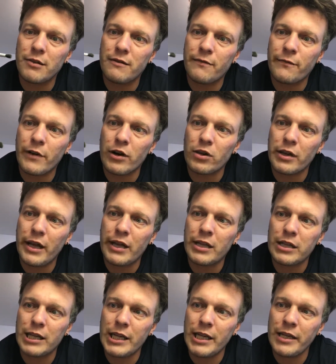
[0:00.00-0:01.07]
fairly
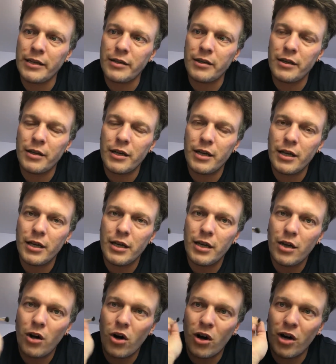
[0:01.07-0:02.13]
clean
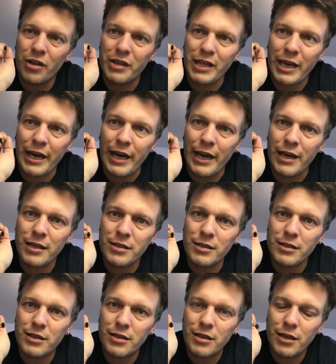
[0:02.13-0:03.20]
on the end,